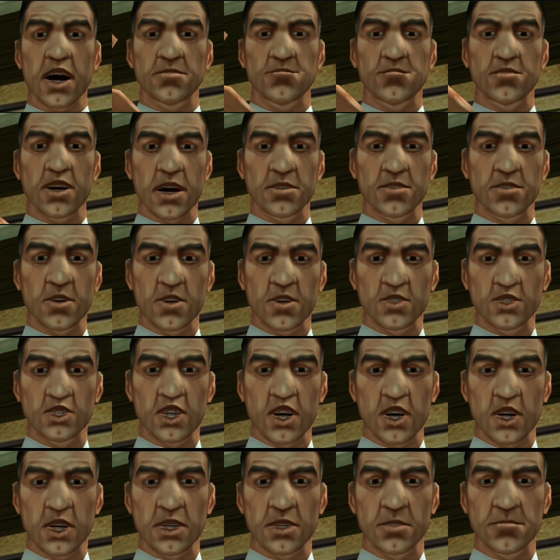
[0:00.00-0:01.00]
You keep that
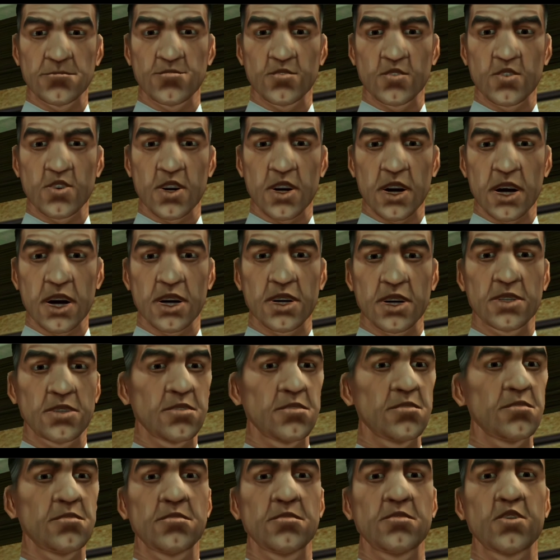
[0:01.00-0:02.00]
nose clean,
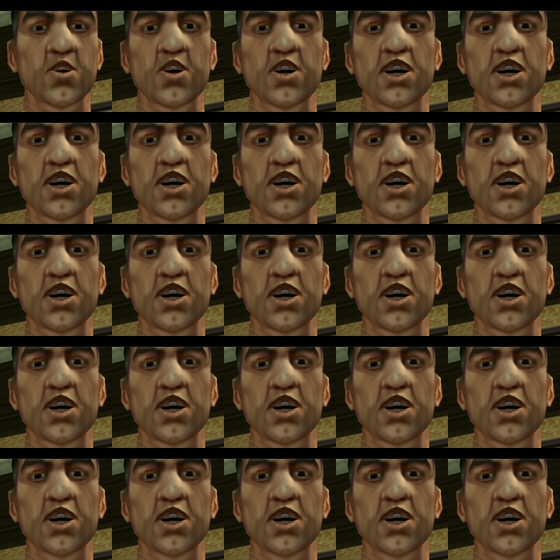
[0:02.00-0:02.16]
boy,